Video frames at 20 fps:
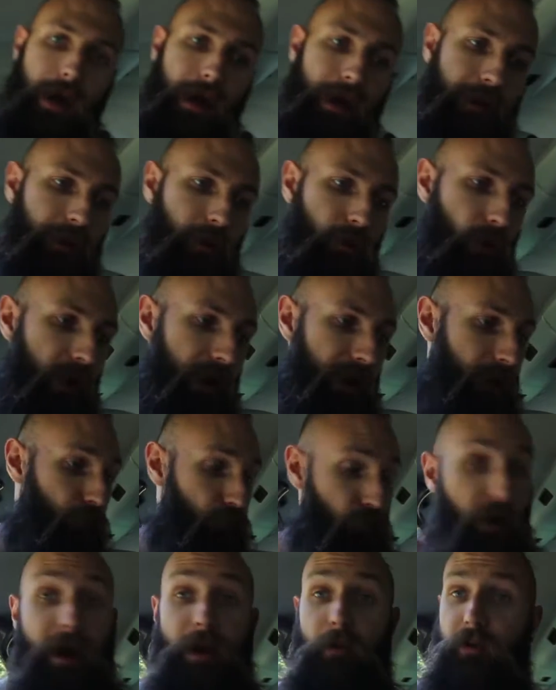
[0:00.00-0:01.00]
and the way it
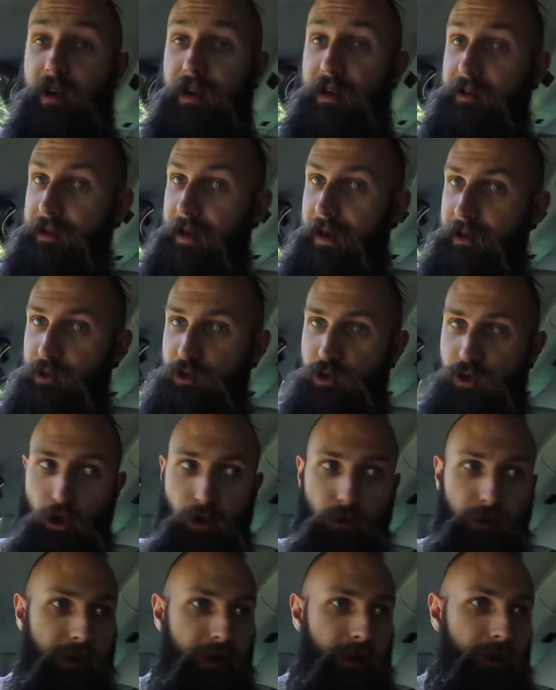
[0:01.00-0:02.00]
ran when I test
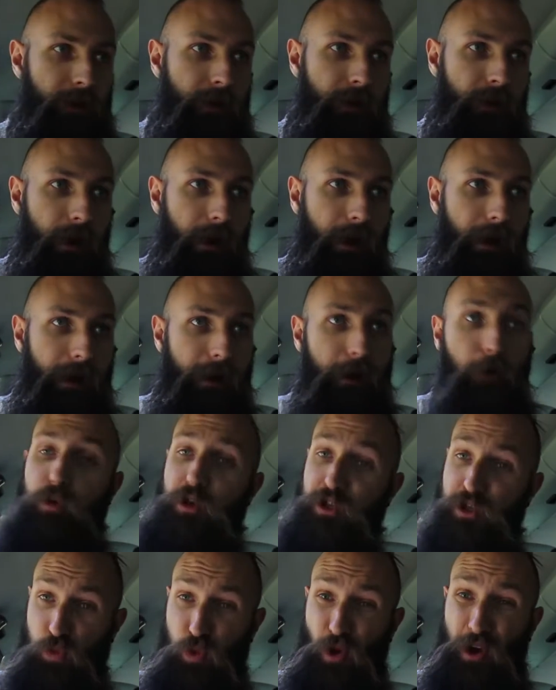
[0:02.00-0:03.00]
drove it, it
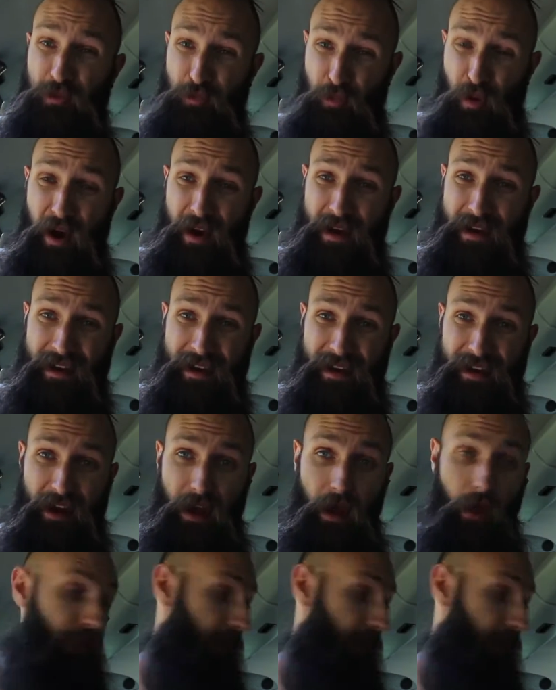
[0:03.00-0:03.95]
was worth buying it and